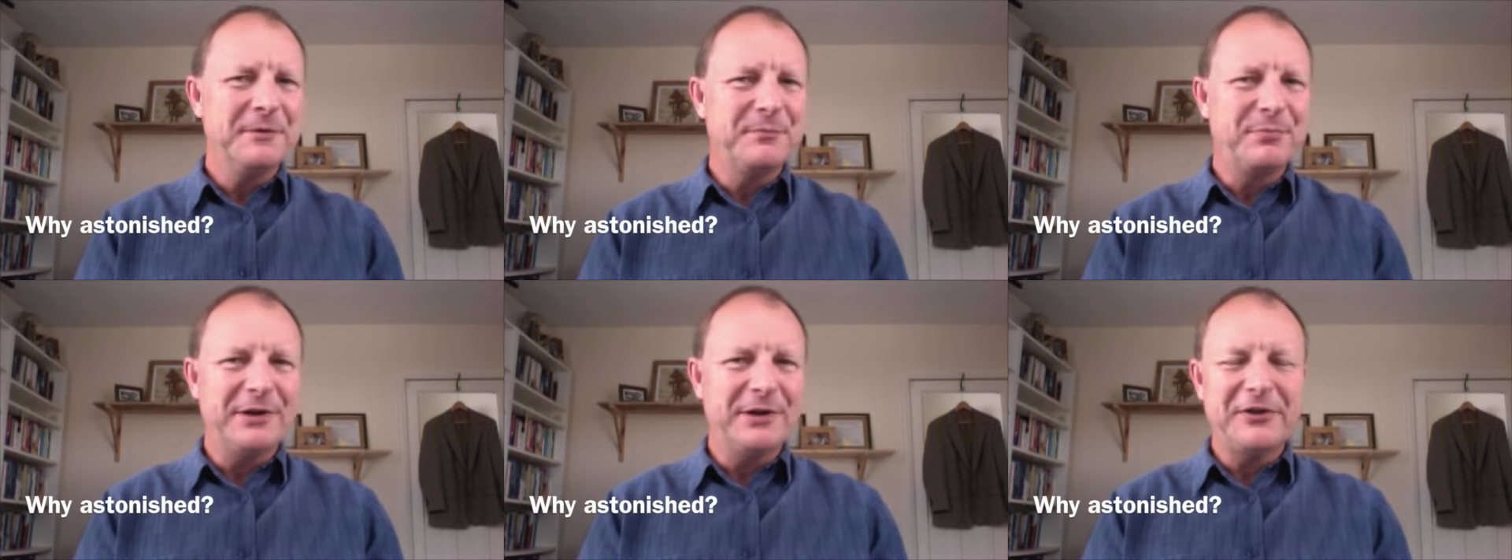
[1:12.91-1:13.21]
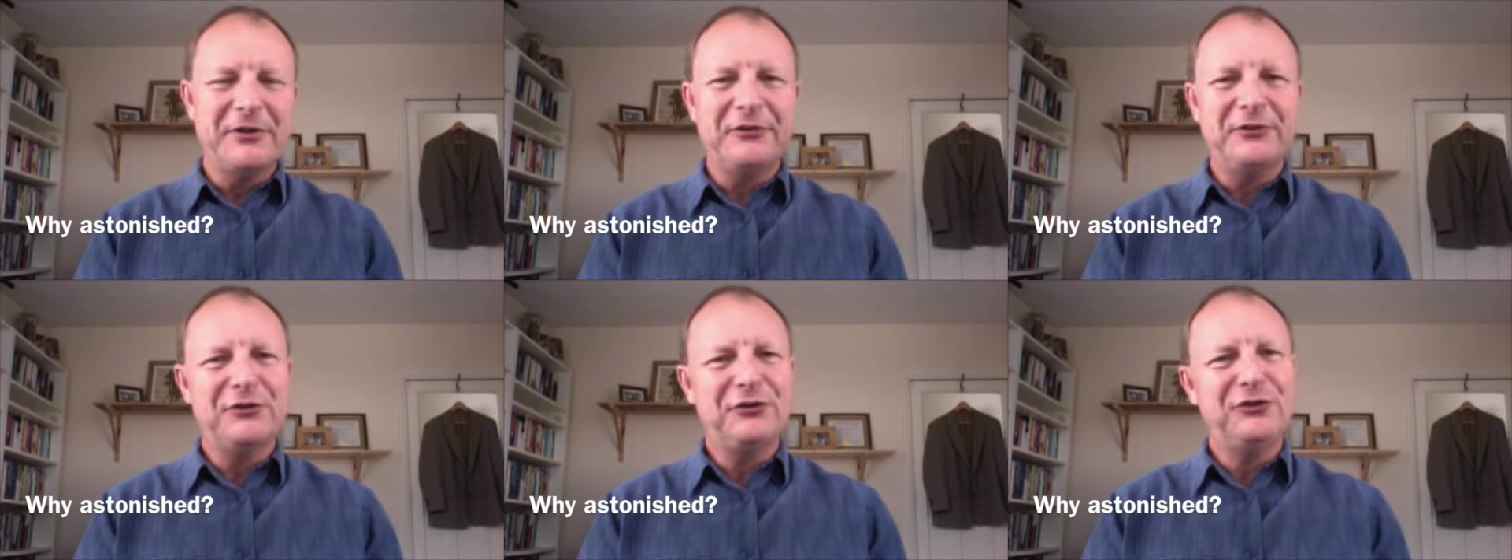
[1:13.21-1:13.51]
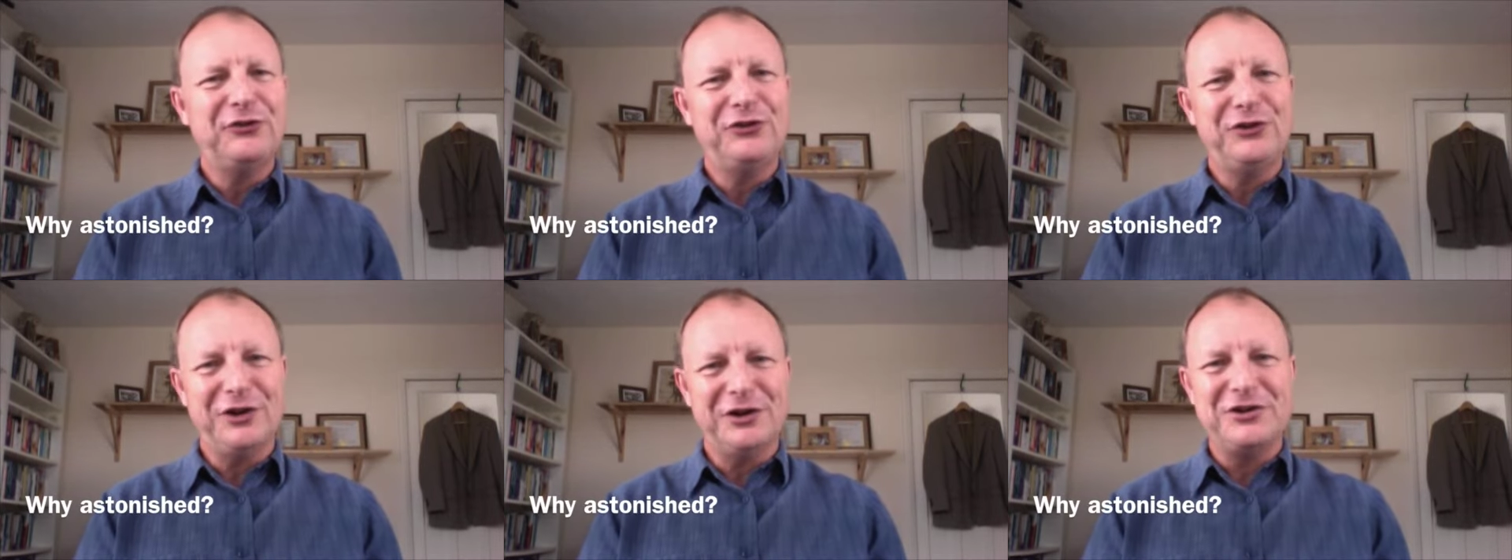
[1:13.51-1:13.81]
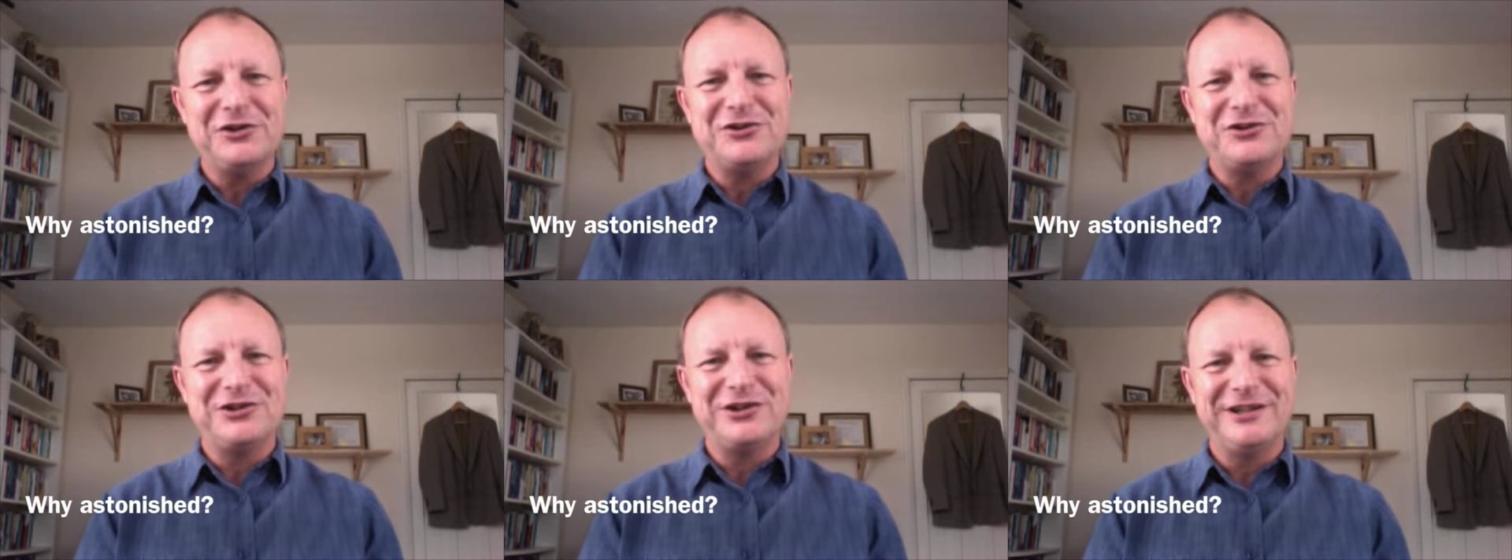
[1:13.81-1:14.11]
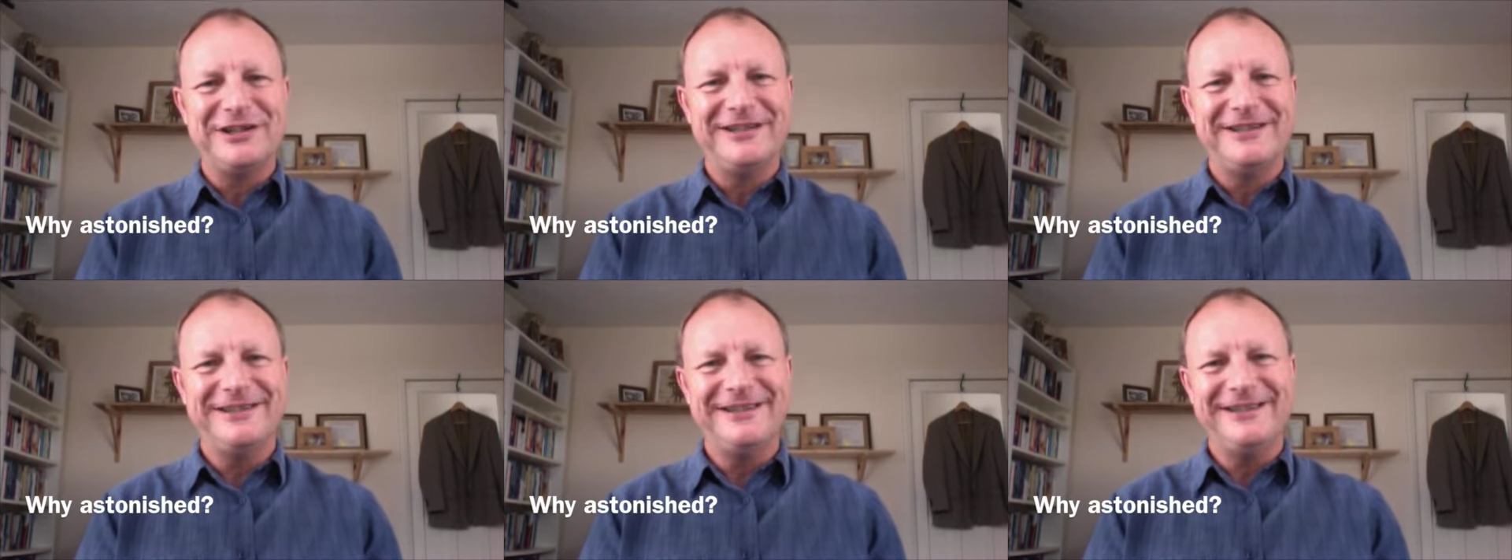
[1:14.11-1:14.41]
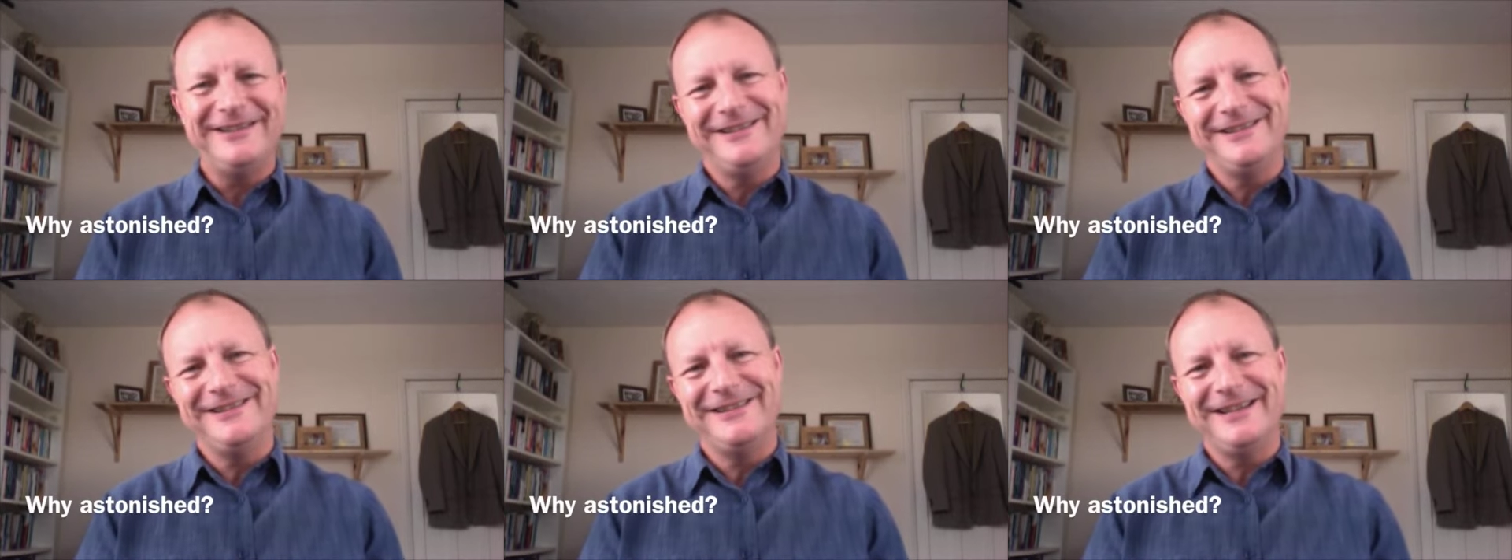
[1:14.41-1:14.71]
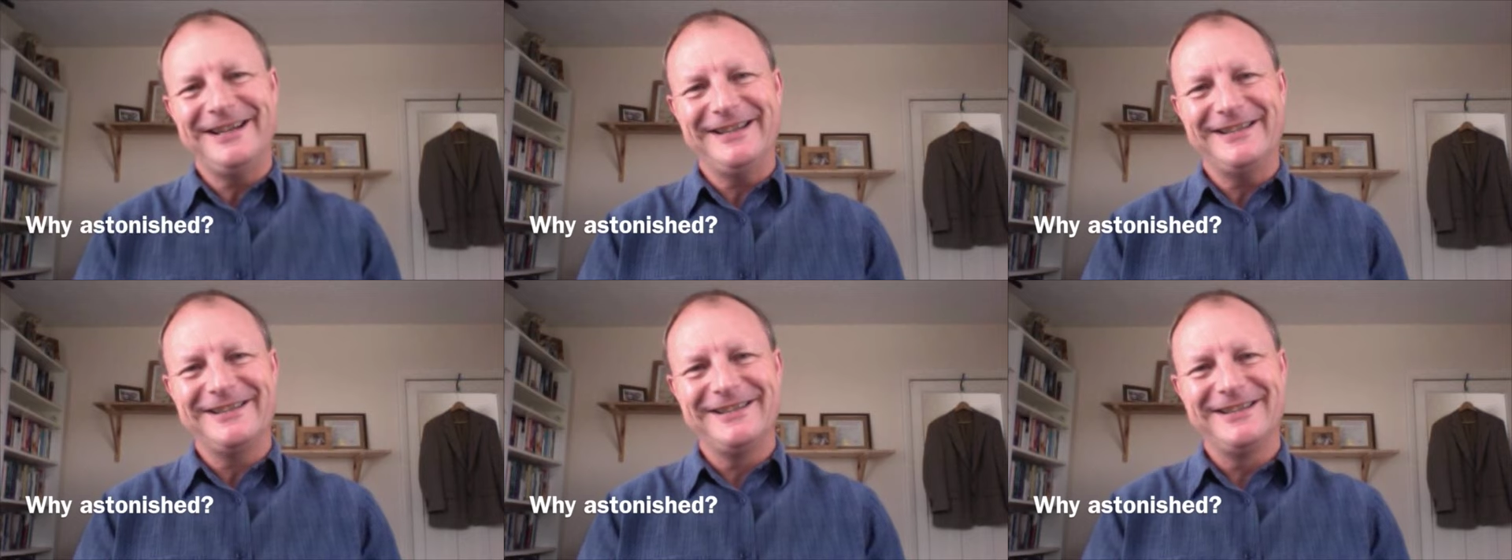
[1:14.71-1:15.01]
brothers astonished that he did
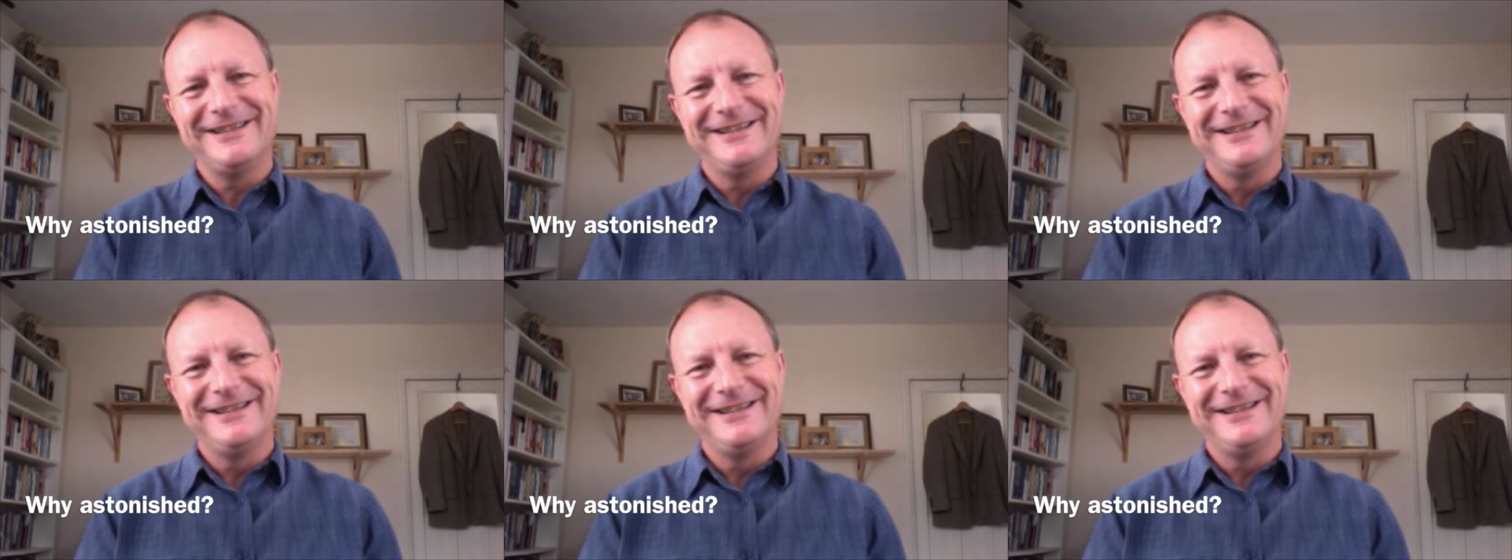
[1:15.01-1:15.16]
that?